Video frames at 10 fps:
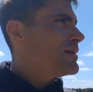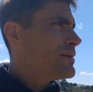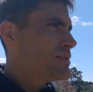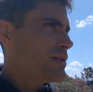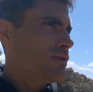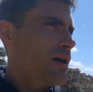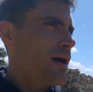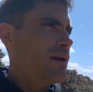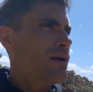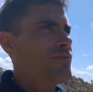you know, so I
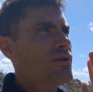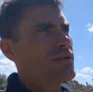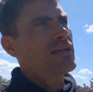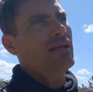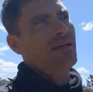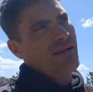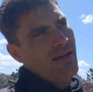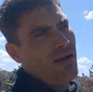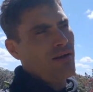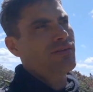don't know if you can see.
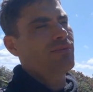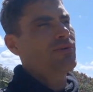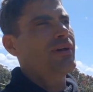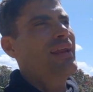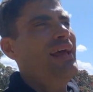I'll stop talking.